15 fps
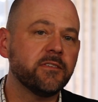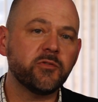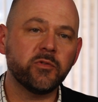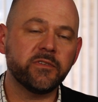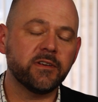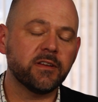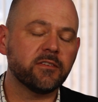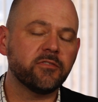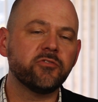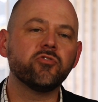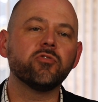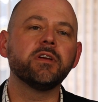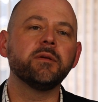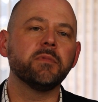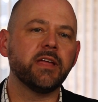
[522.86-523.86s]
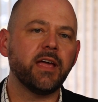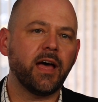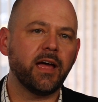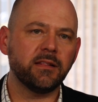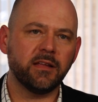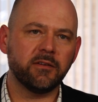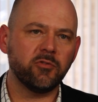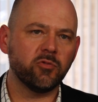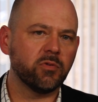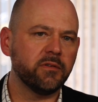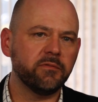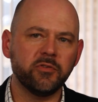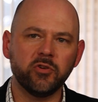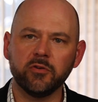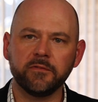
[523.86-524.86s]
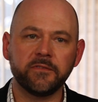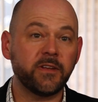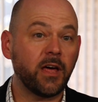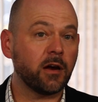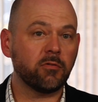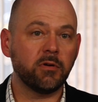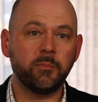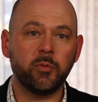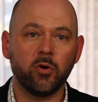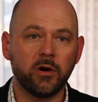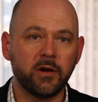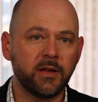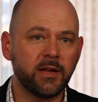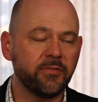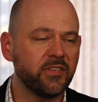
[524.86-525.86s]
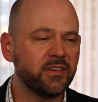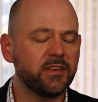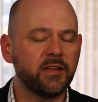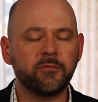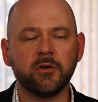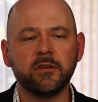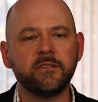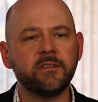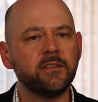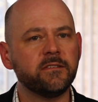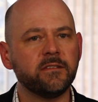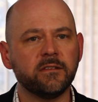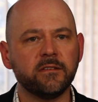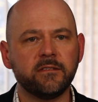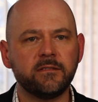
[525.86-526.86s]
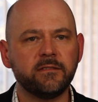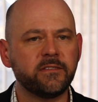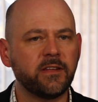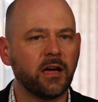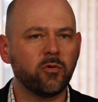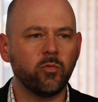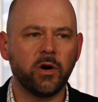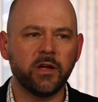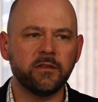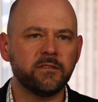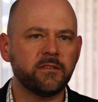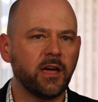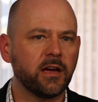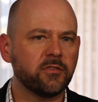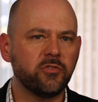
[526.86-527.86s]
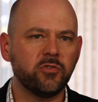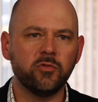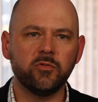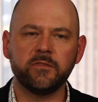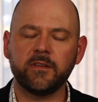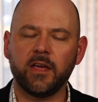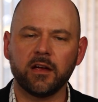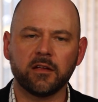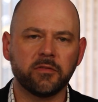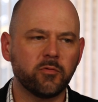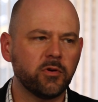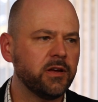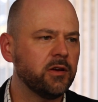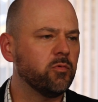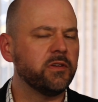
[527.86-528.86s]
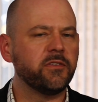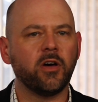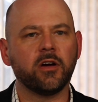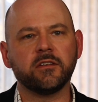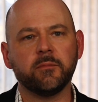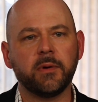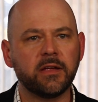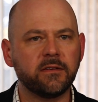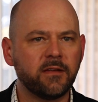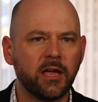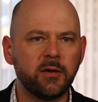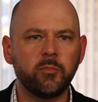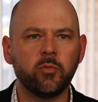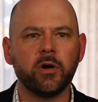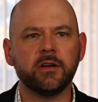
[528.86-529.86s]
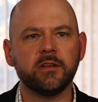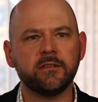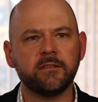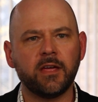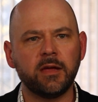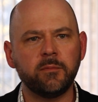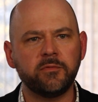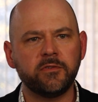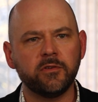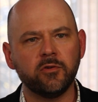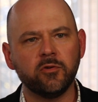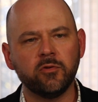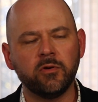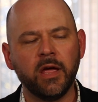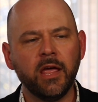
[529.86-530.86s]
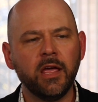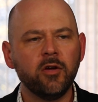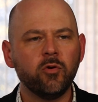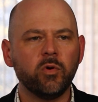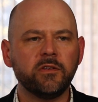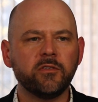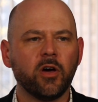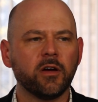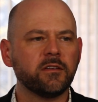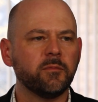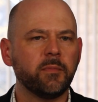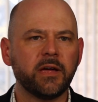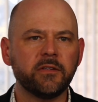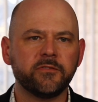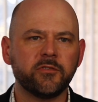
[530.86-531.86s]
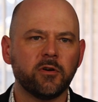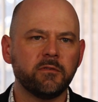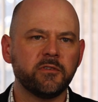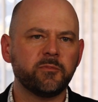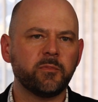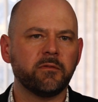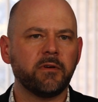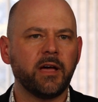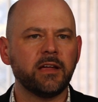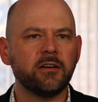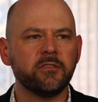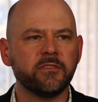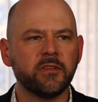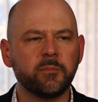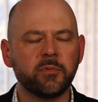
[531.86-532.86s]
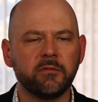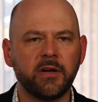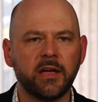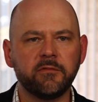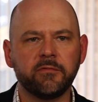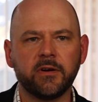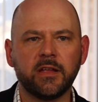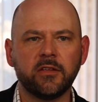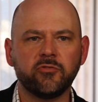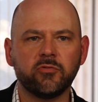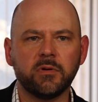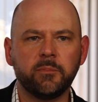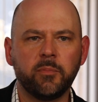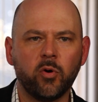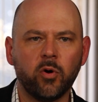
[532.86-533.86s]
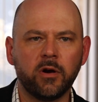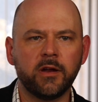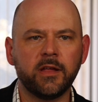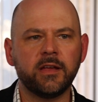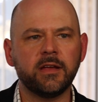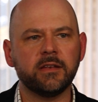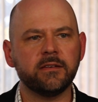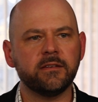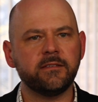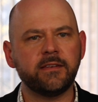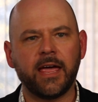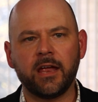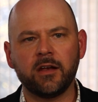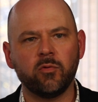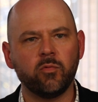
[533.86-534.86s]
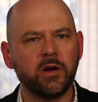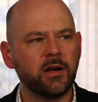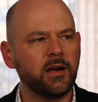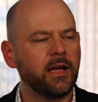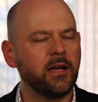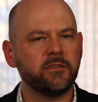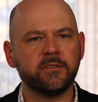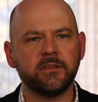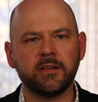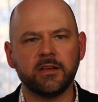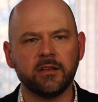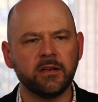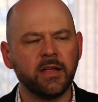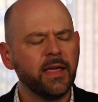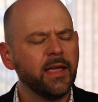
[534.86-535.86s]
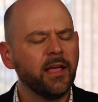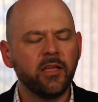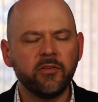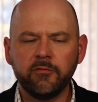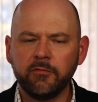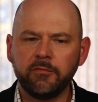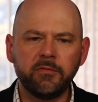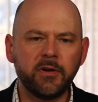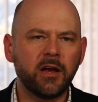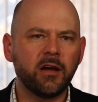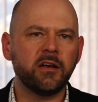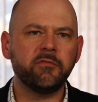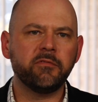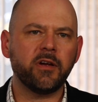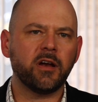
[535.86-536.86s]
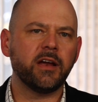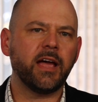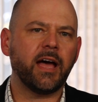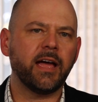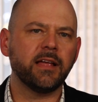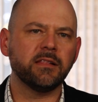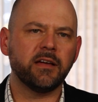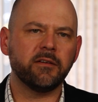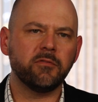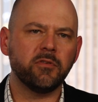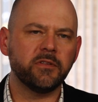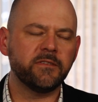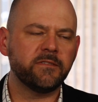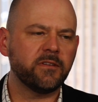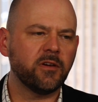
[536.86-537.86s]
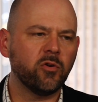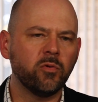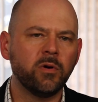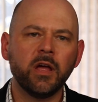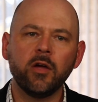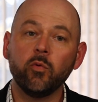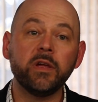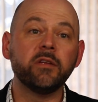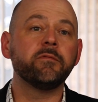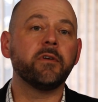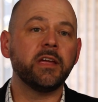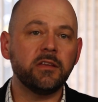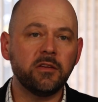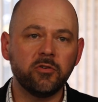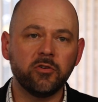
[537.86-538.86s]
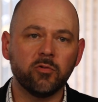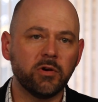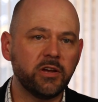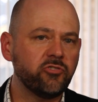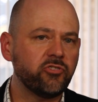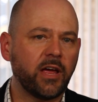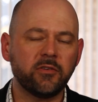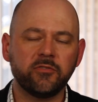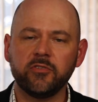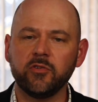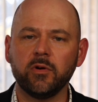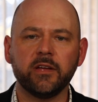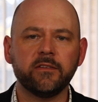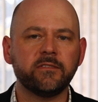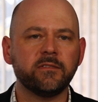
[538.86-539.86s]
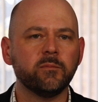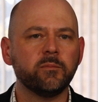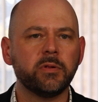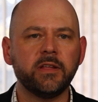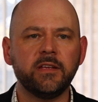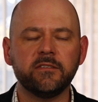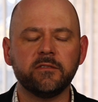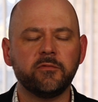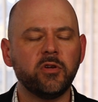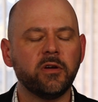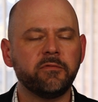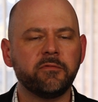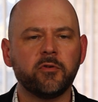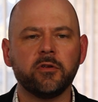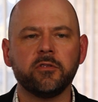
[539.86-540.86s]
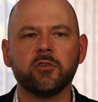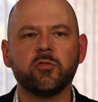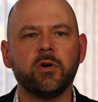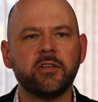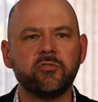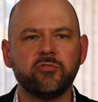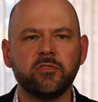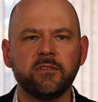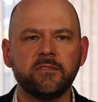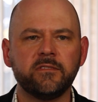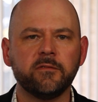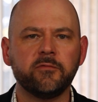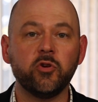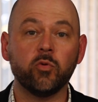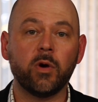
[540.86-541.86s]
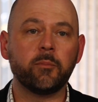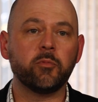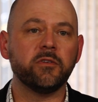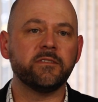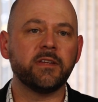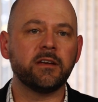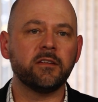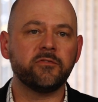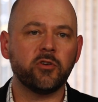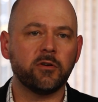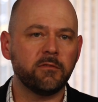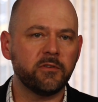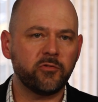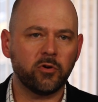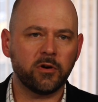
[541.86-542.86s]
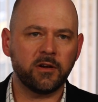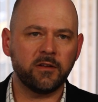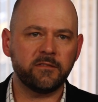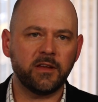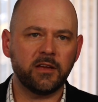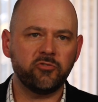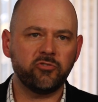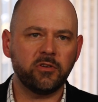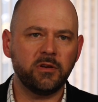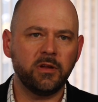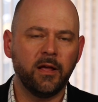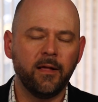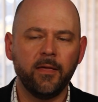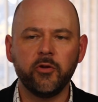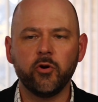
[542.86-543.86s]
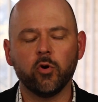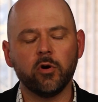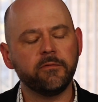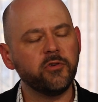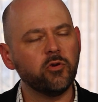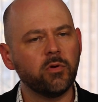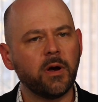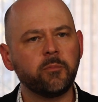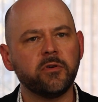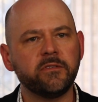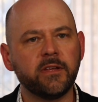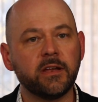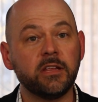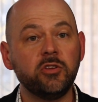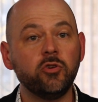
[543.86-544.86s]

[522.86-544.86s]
this was an extremely high-level review of SOC reporting and the differences in SOC 1, SOC 2, SOC 3. We talked about Type 1 and Type 2. We talked about service providers that provide financial reporting and data warehousing, and very, very high level. And so we invite you to reach out to us, and please, if you have further questions, if you represent a service organization or if you represent a